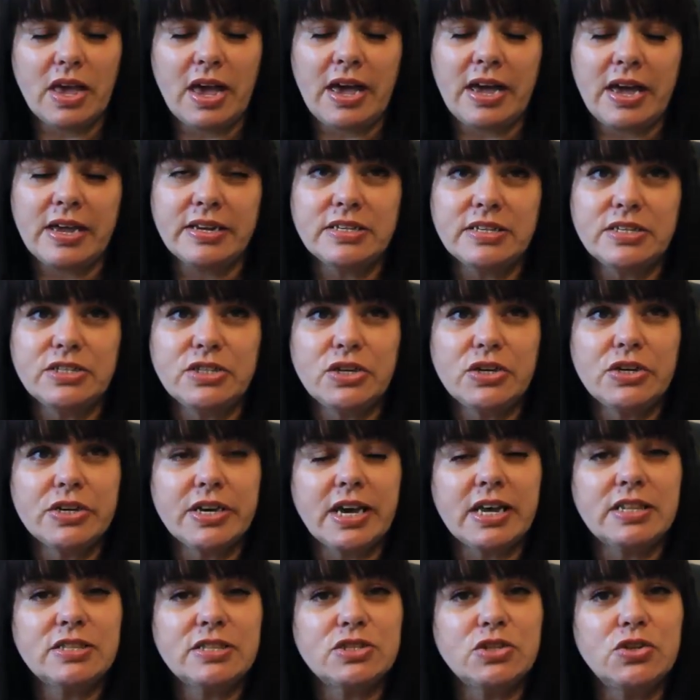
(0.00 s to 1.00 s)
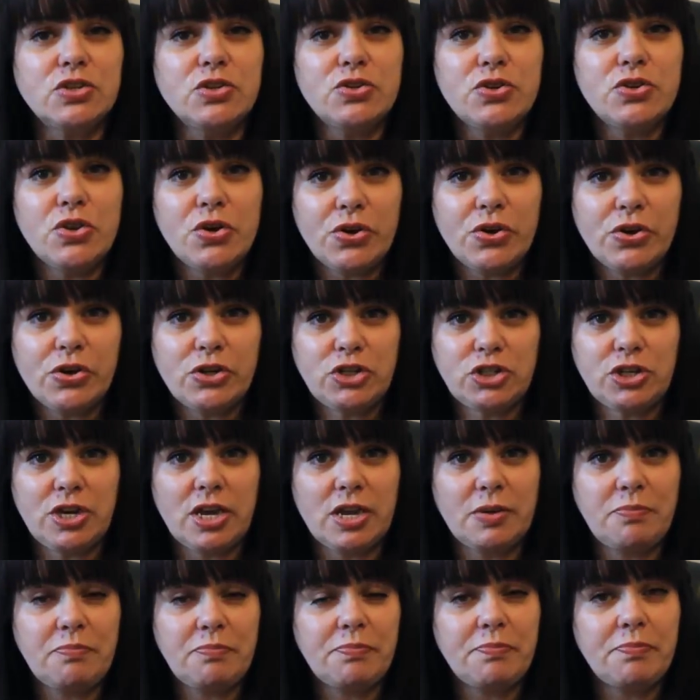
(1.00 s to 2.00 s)
and gets
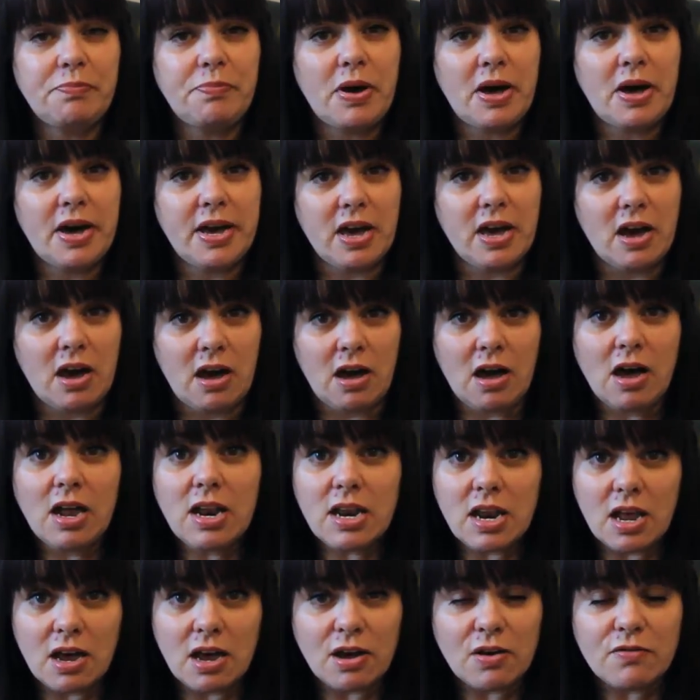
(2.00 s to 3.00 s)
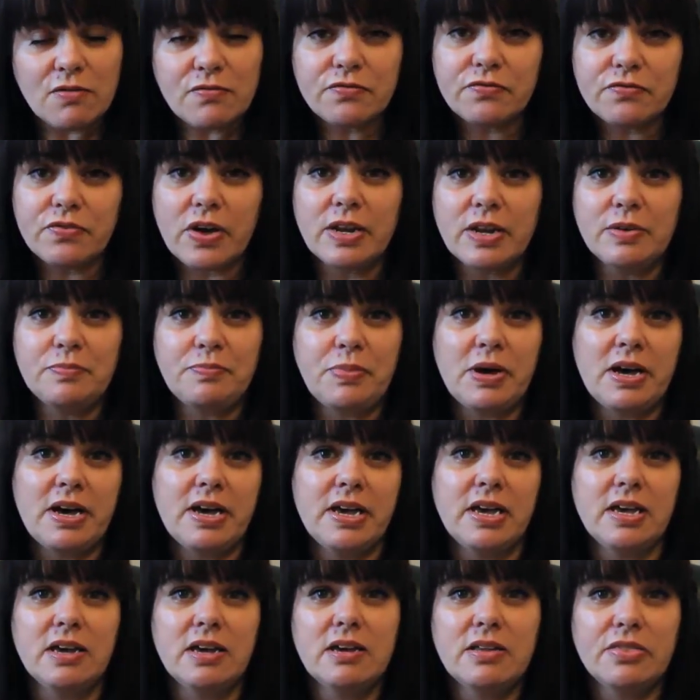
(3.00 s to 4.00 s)
nurtured by our love and
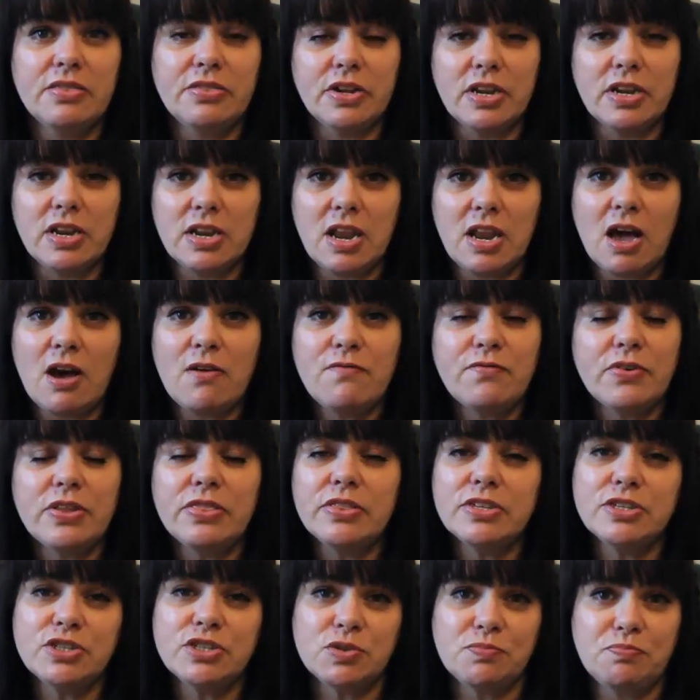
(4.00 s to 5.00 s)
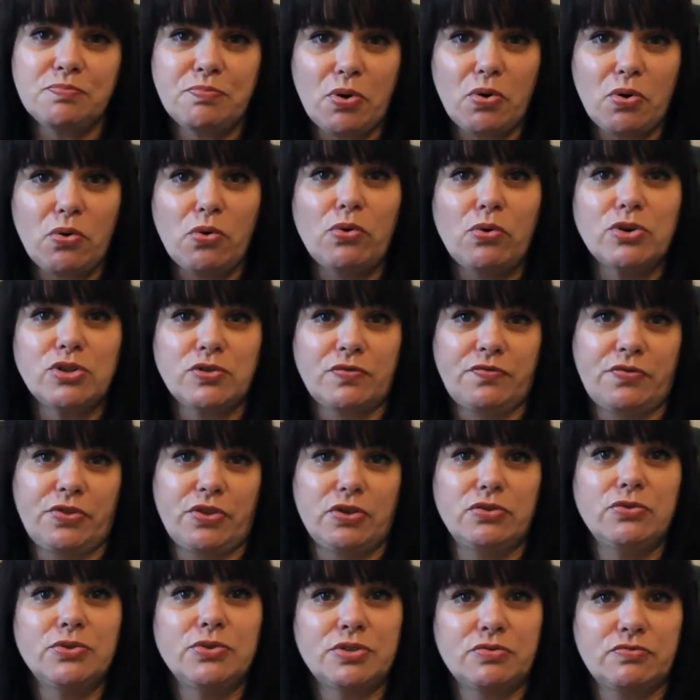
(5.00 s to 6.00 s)
by the love and the support of
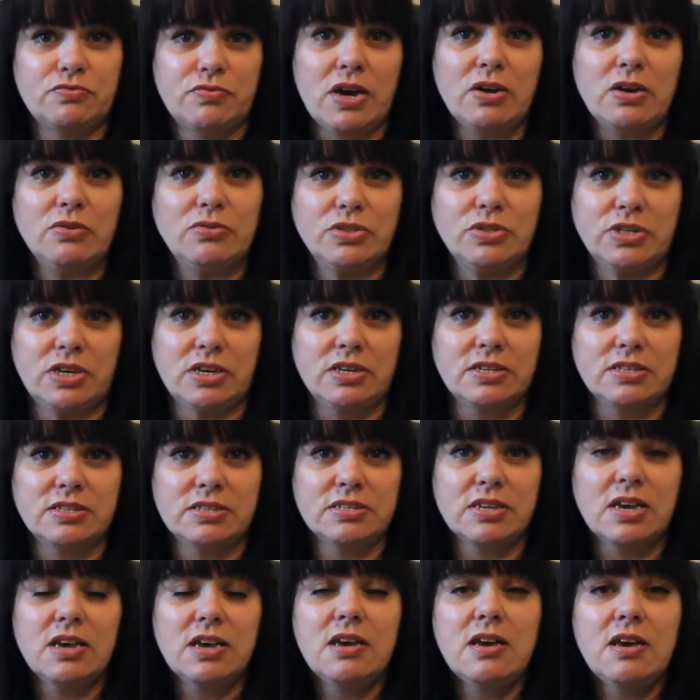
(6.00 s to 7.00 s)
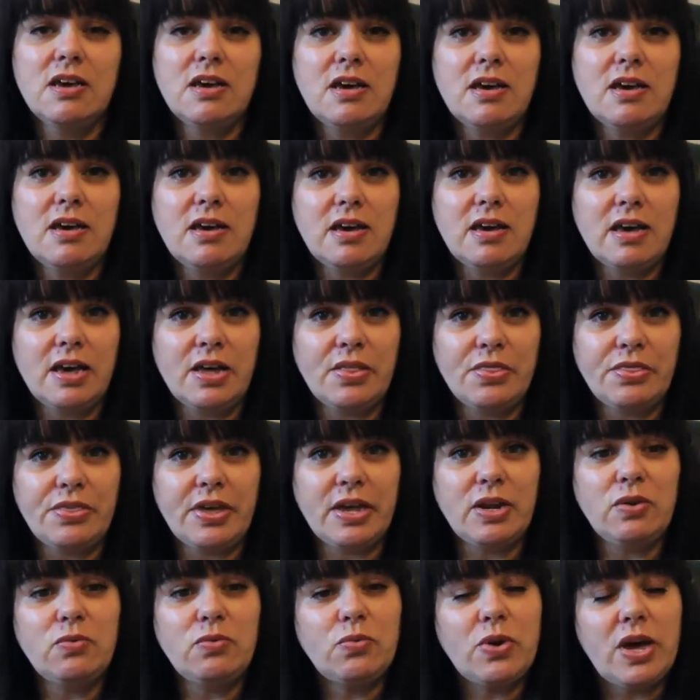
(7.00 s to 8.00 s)
those around us. And
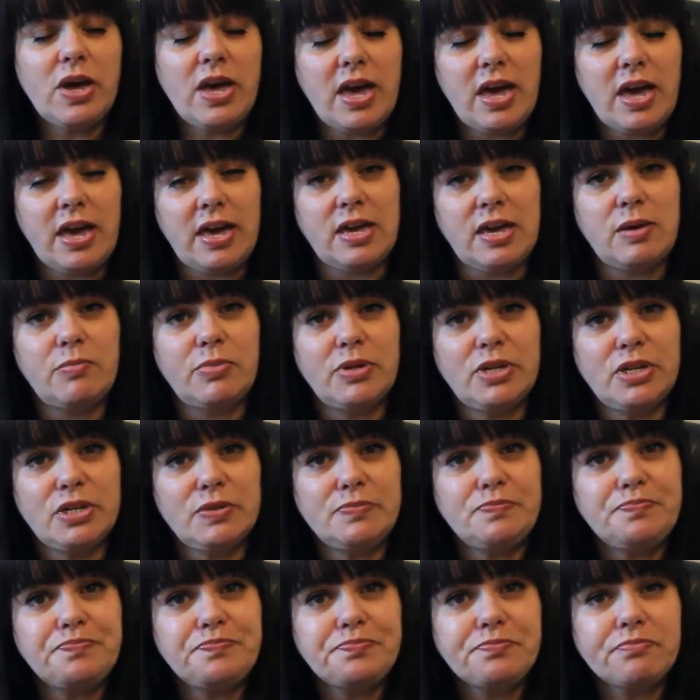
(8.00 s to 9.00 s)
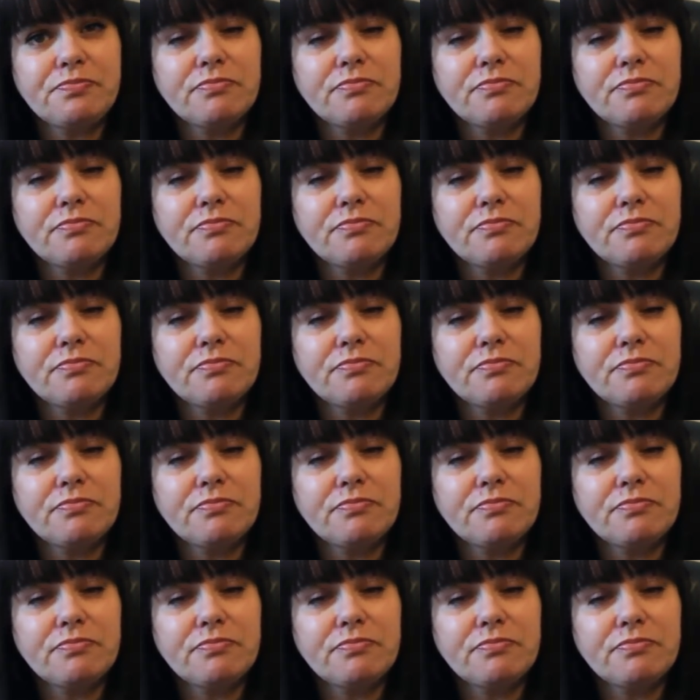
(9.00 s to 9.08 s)
then we're able